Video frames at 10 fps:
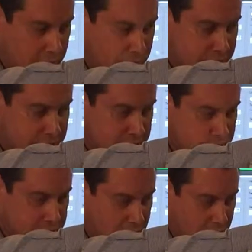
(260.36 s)
And this
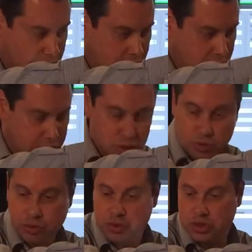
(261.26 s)
is a
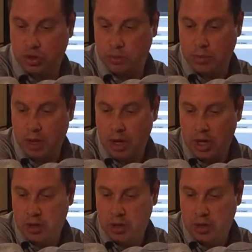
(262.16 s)
true zoom.